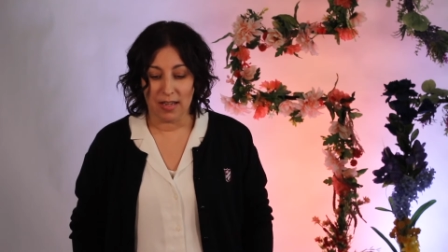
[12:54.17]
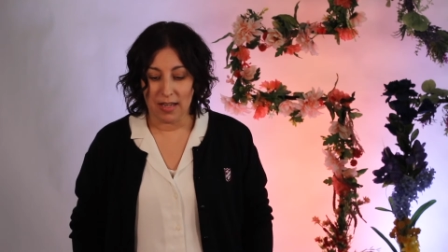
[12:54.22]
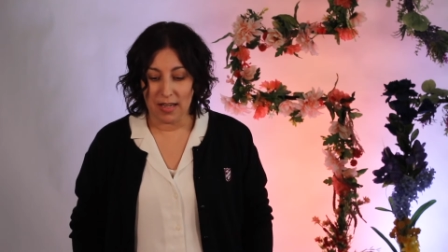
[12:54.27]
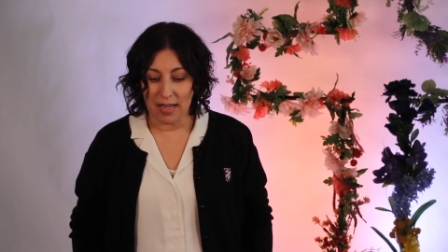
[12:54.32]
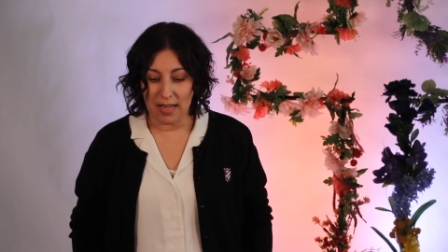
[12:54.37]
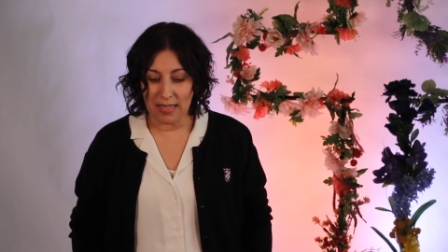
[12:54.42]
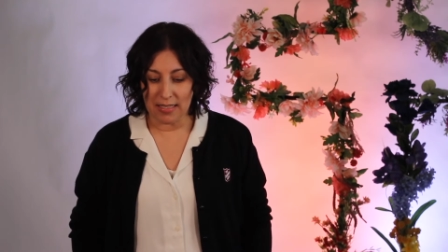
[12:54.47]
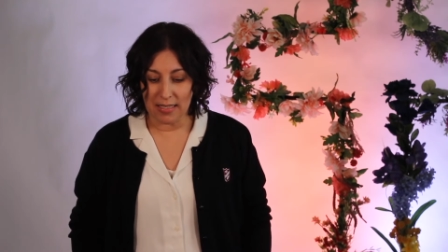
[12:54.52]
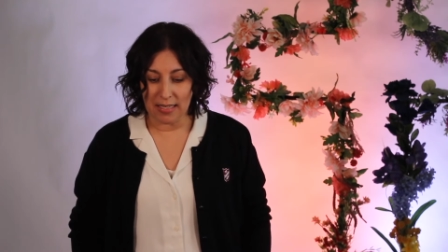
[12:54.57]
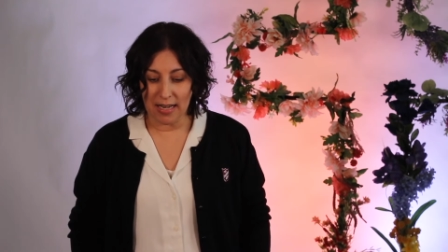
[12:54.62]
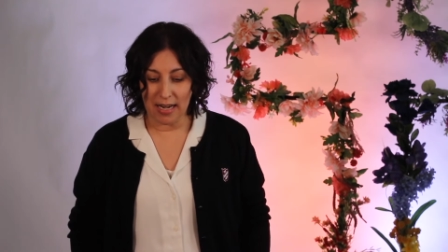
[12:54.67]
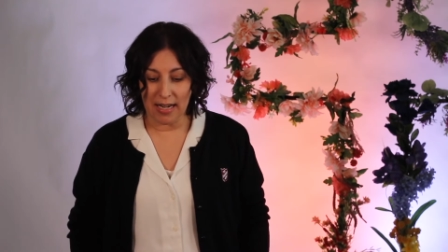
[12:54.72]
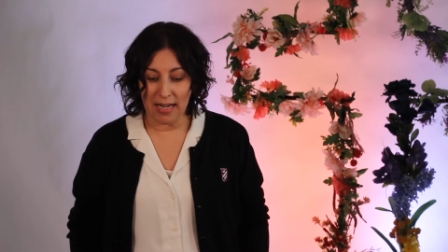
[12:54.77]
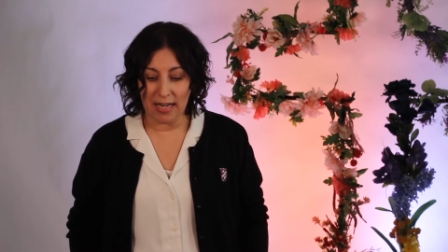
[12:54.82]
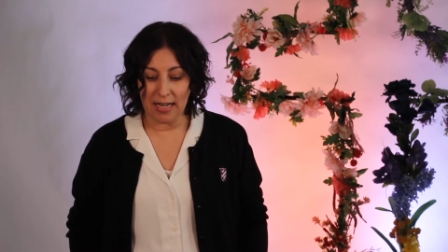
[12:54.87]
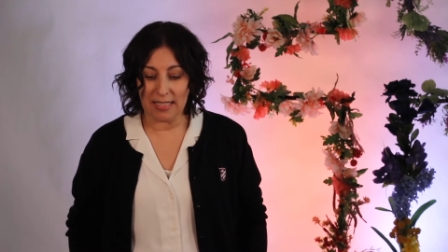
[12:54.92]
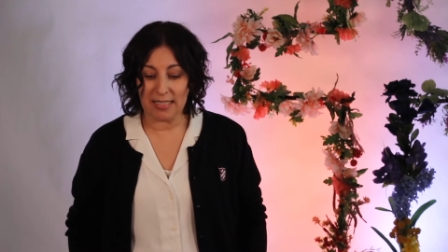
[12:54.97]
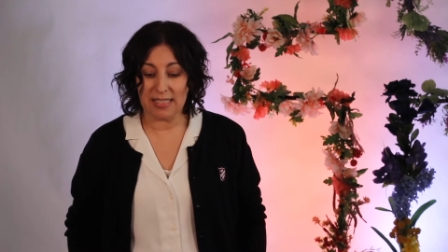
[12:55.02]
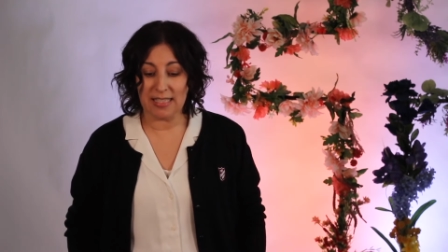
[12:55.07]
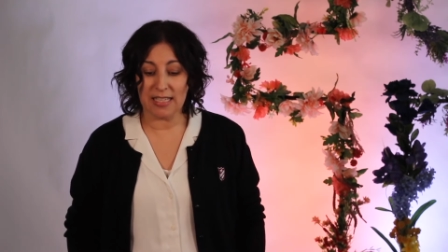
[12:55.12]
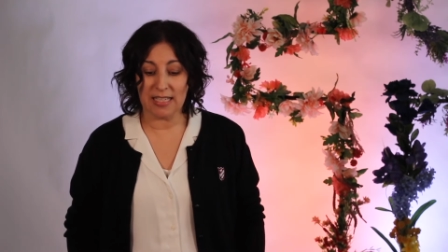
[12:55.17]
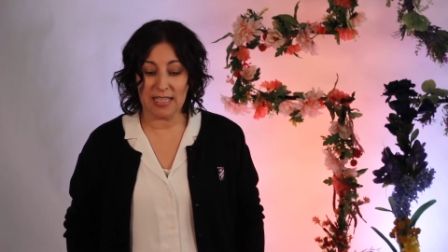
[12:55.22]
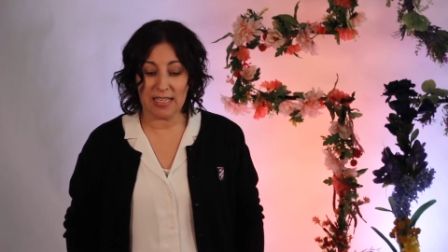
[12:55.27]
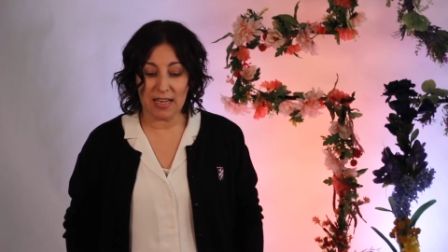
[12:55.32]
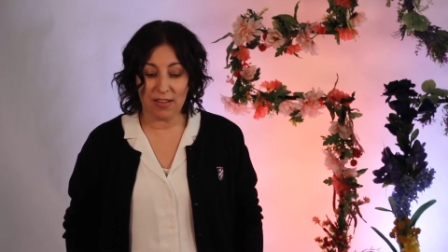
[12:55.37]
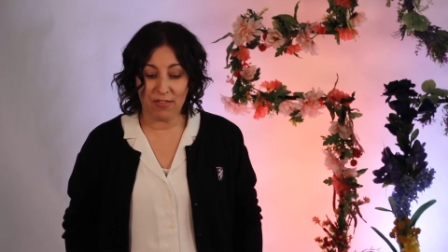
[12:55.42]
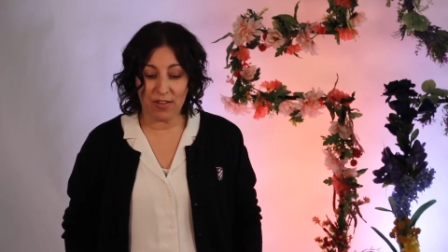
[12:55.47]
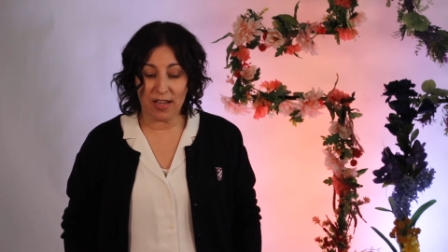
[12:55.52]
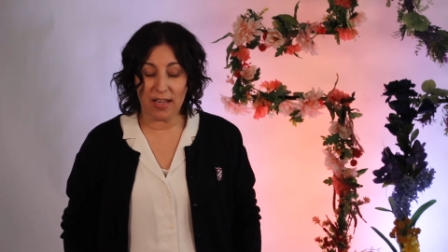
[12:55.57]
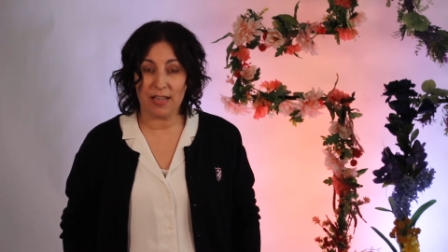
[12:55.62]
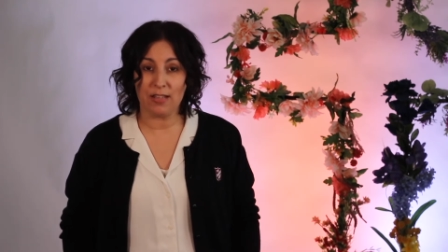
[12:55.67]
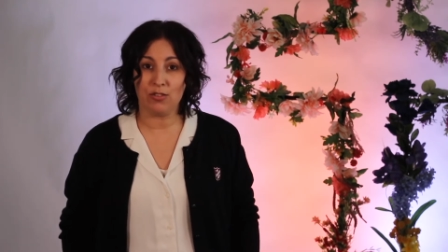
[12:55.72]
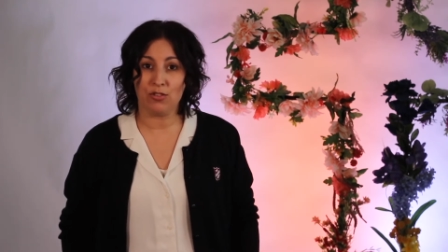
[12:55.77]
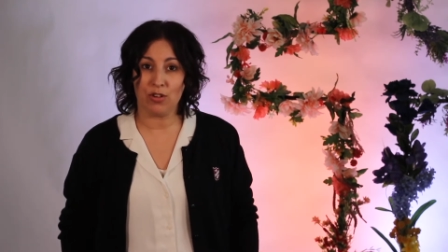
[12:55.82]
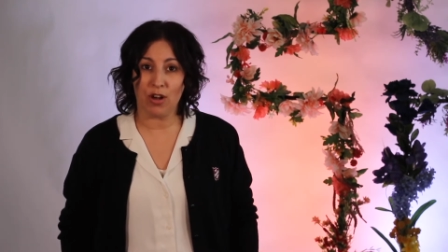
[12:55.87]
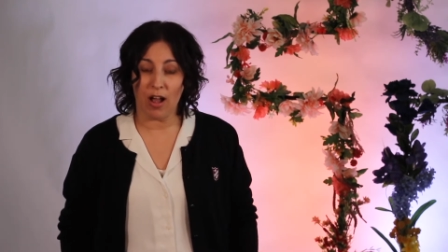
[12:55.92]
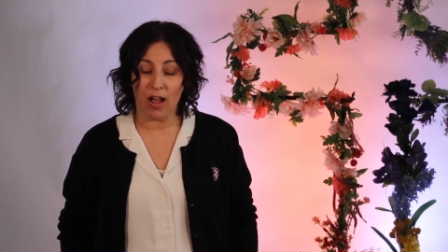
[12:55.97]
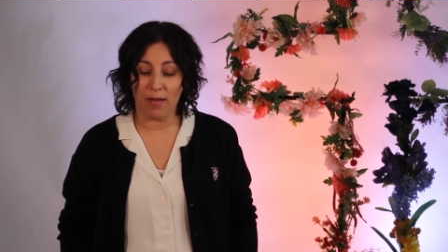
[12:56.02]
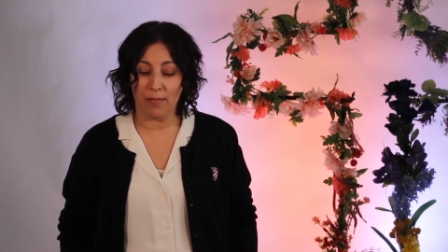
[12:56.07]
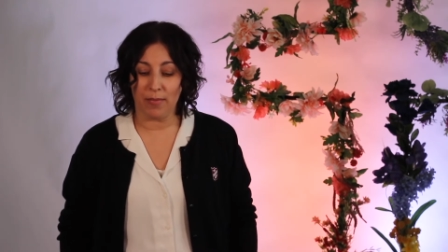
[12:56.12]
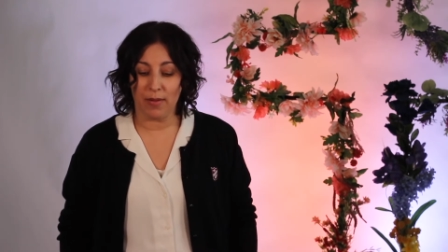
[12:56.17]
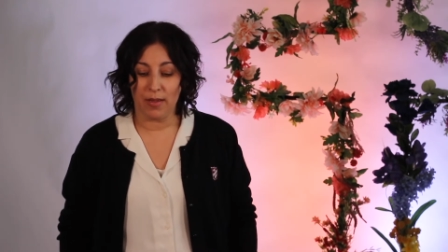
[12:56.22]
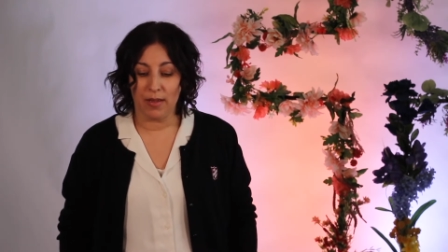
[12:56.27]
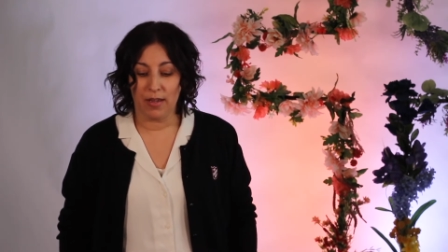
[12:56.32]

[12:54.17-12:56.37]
indicating a significant drop